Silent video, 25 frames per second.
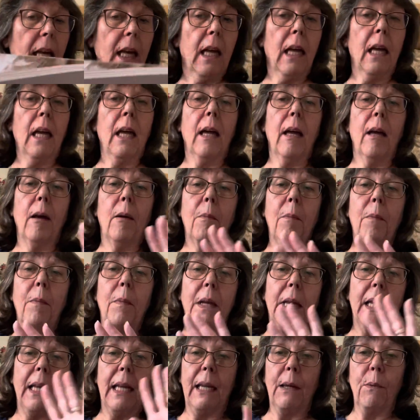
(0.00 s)

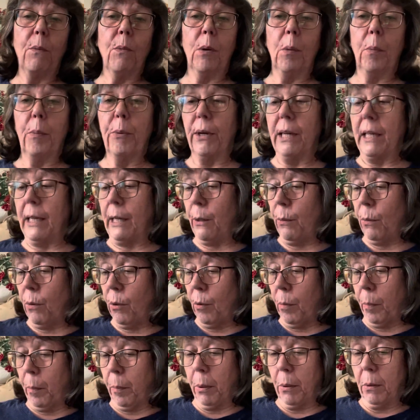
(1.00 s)
it will bring you
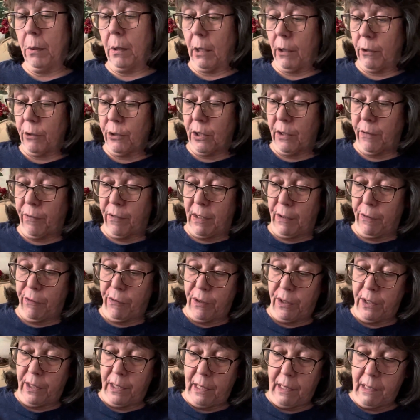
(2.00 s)
up lots of
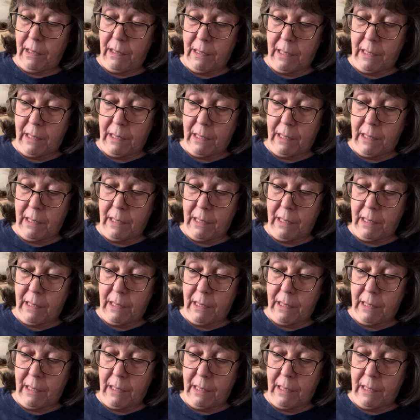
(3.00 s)
different